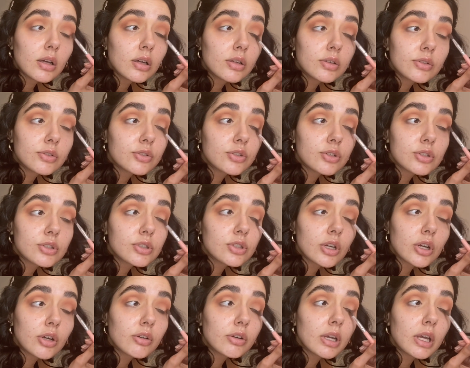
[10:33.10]
just to
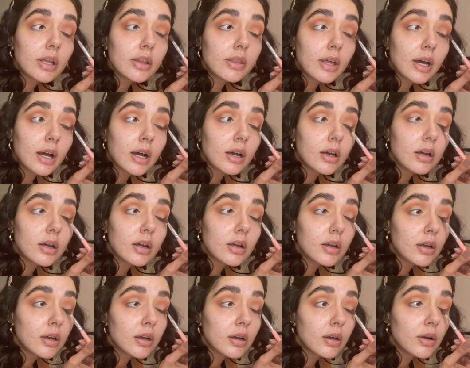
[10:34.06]
create that
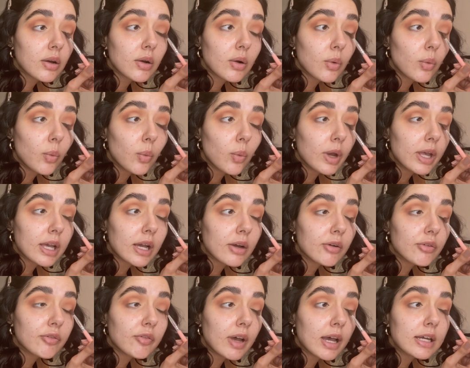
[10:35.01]
wing
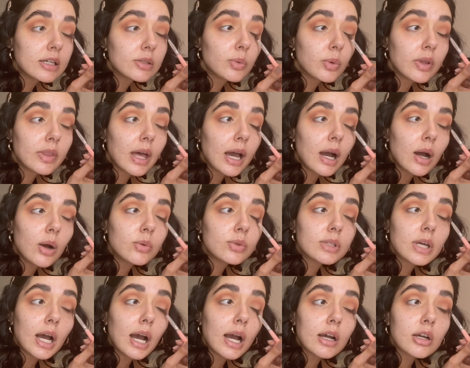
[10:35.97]
effect without
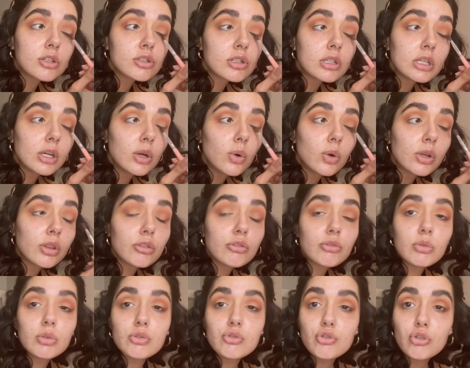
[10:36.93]
actually going through the
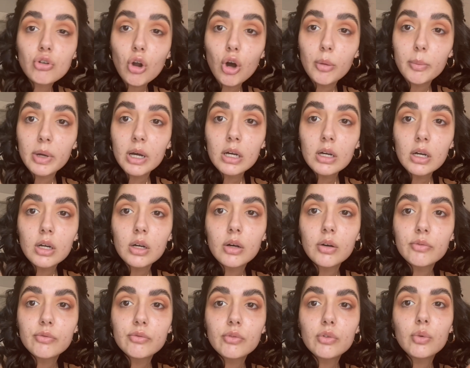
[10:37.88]
trauma of
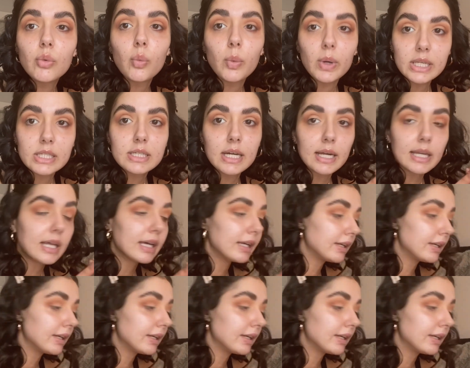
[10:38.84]
winged eyeliner,